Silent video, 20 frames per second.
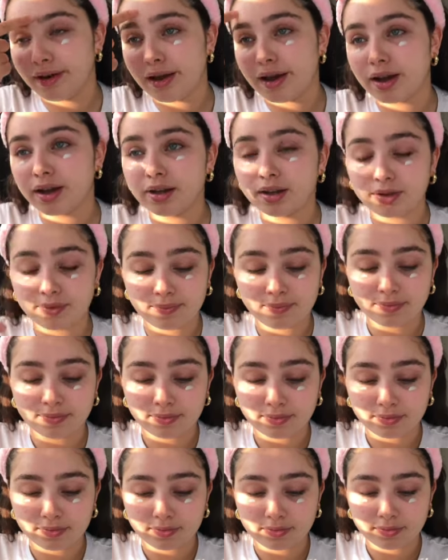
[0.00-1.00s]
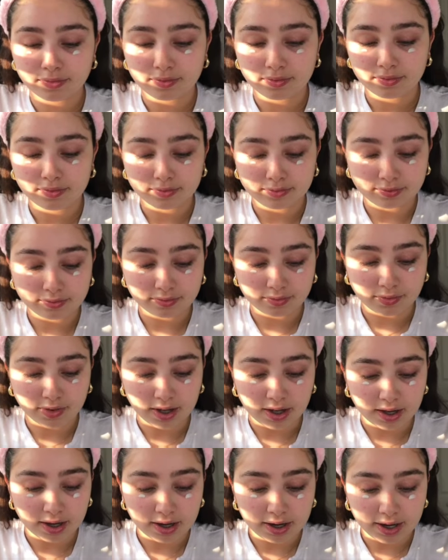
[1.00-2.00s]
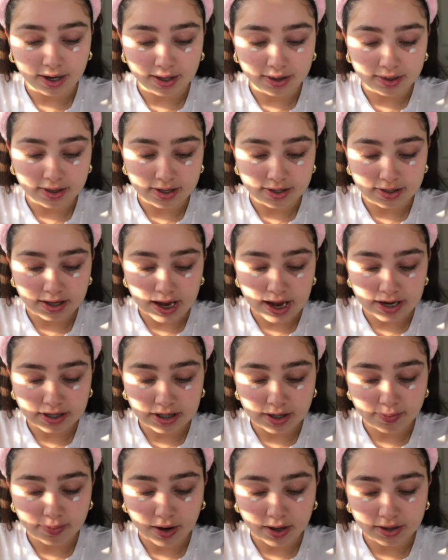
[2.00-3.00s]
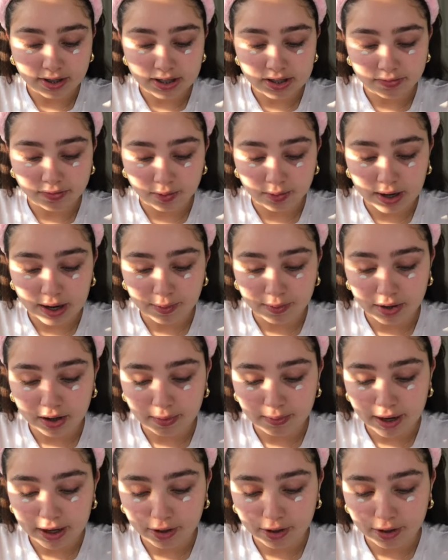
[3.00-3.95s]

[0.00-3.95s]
Duh. Okay, I hate this. I actually bought this for when I went on my